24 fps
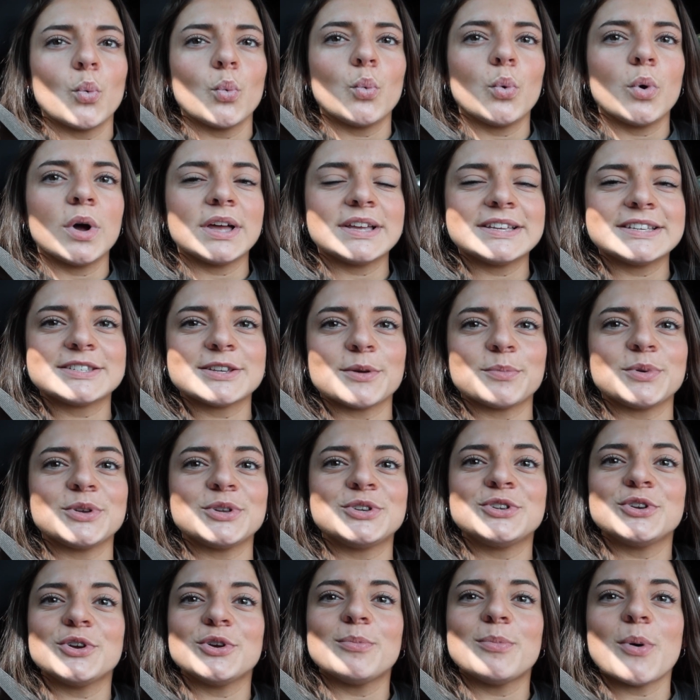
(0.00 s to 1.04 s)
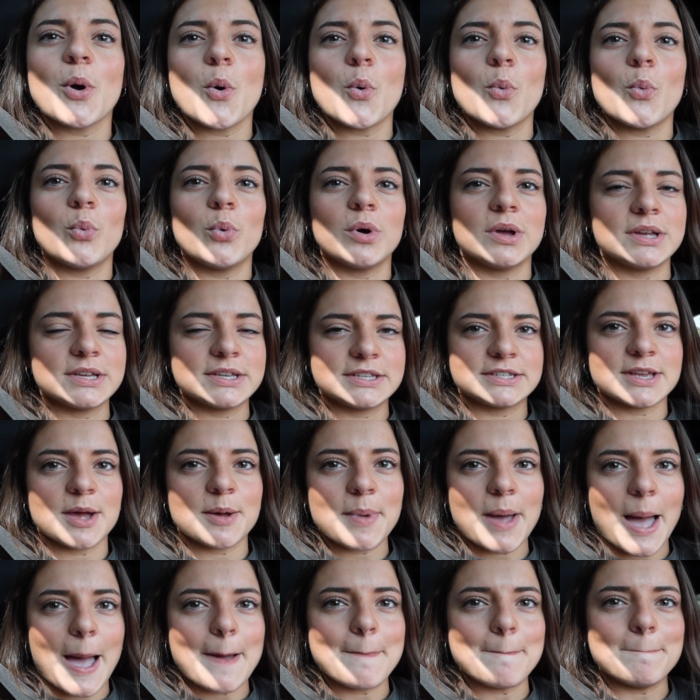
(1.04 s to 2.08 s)
What is up, YouTube? What is
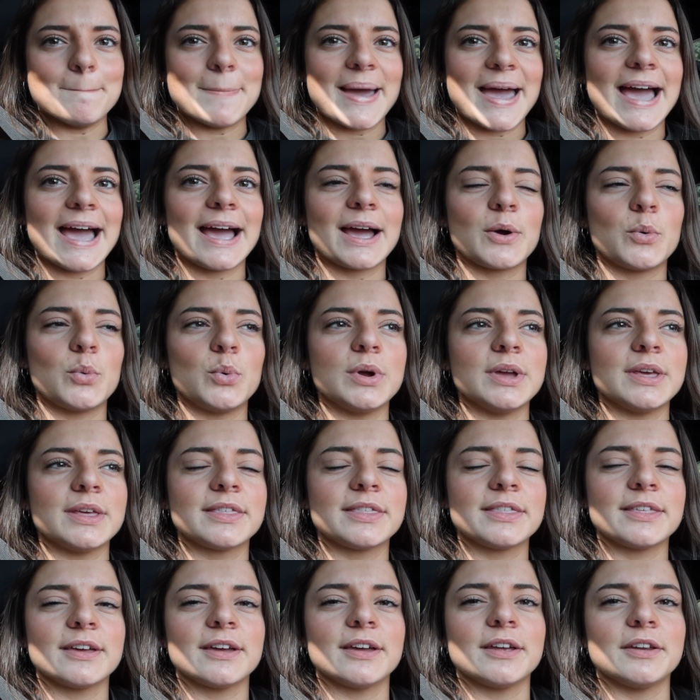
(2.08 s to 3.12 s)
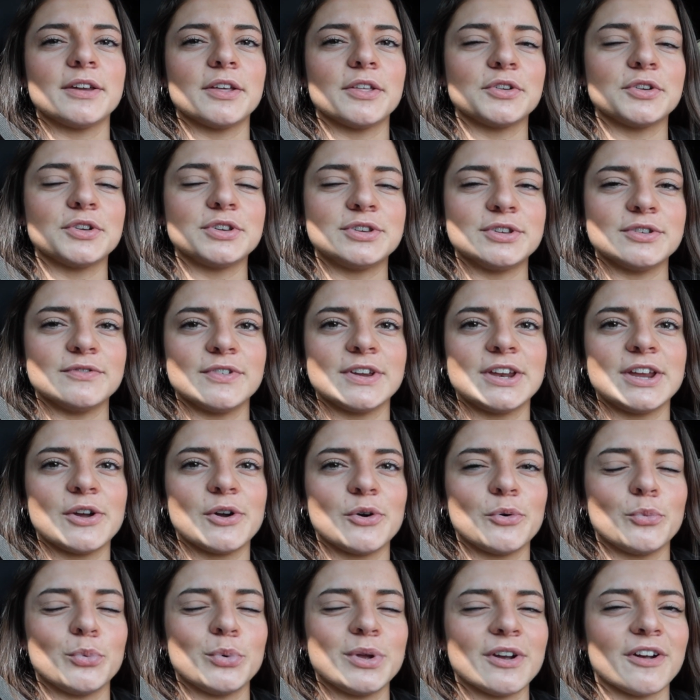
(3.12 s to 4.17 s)
up? I'm back with another YouTube
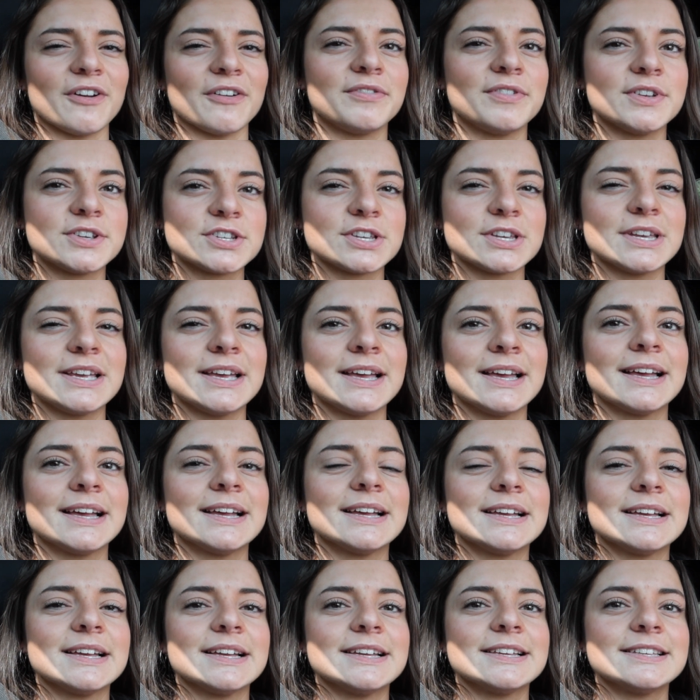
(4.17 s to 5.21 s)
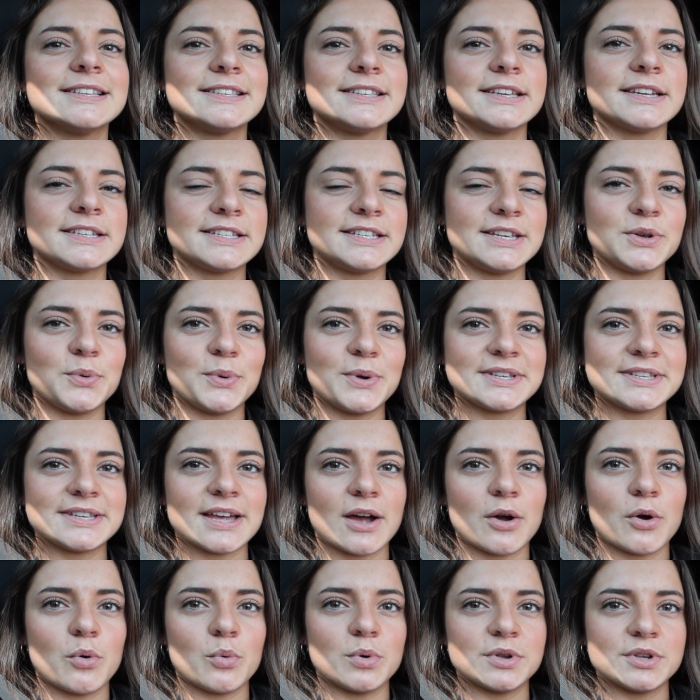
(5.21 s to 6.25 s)
video. We are officially 16 weeks
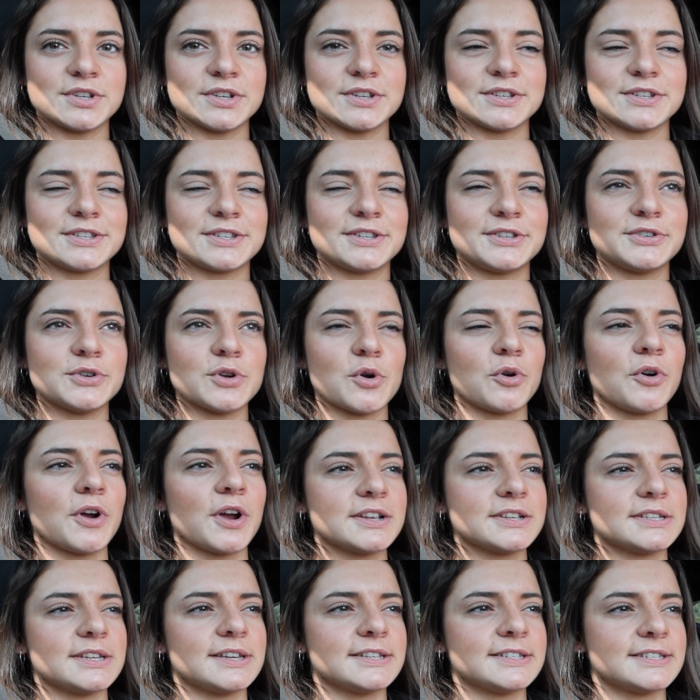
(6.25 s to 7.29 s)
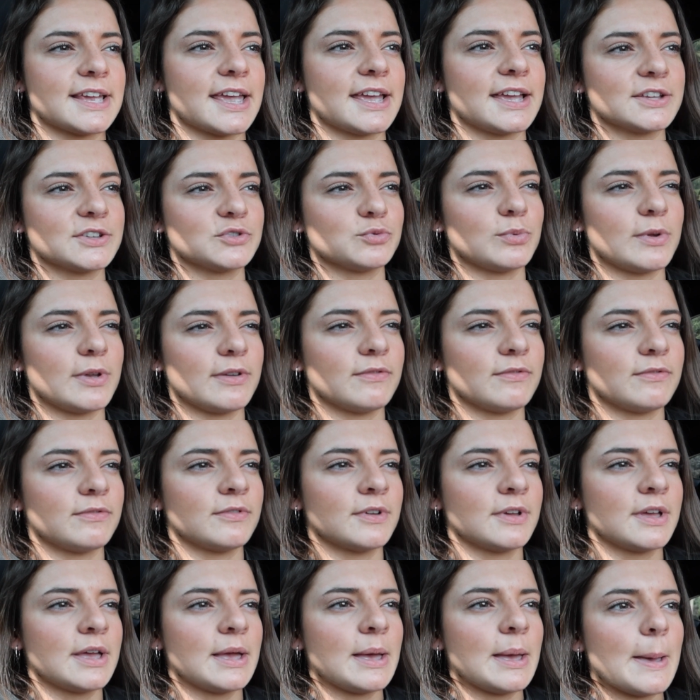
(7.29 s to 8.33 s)
out, which is so crazy to say because we've
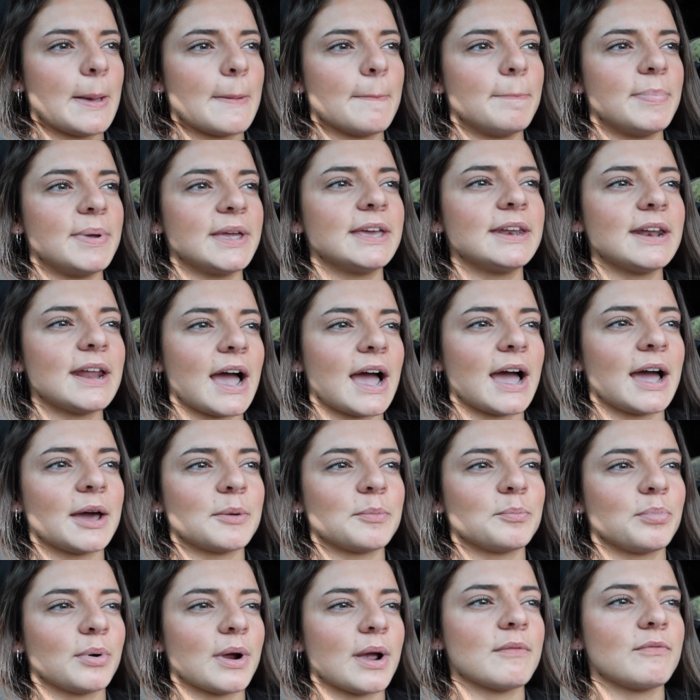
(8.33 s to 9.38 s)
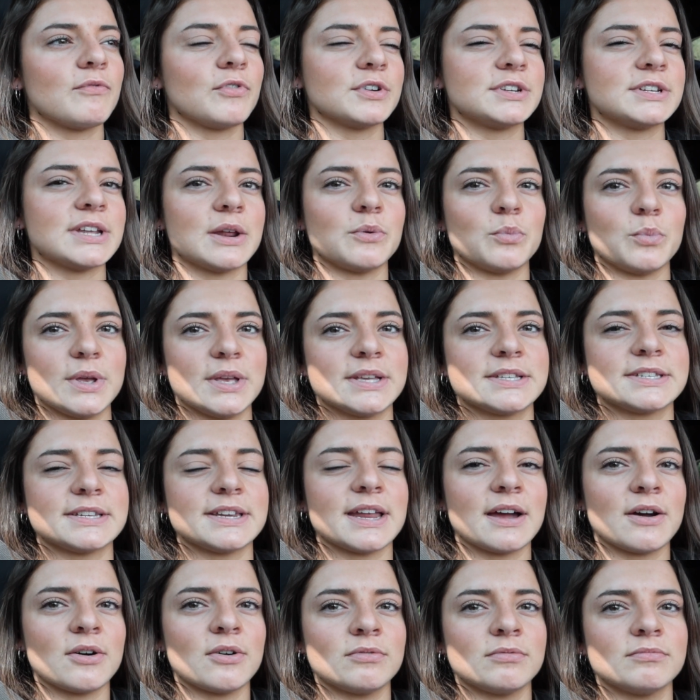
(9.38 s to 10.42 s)
been on prep for 10 weeks
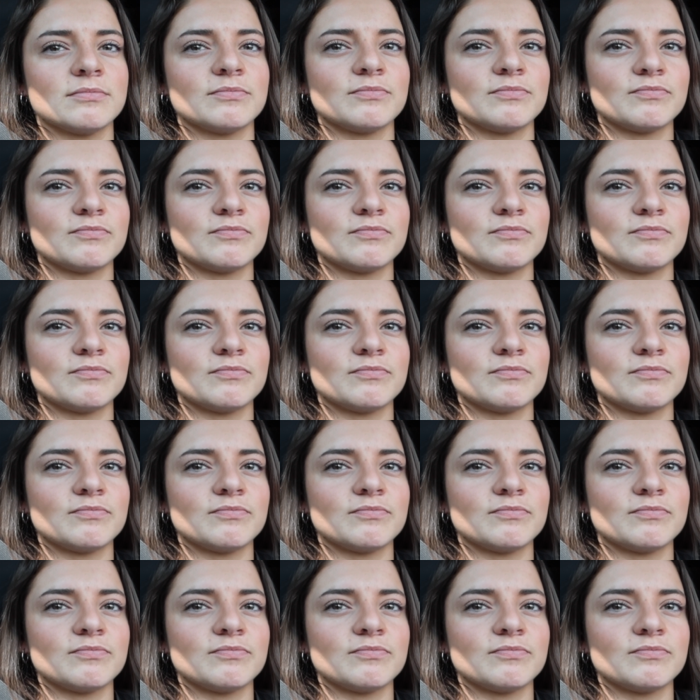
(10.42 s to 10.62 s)
now,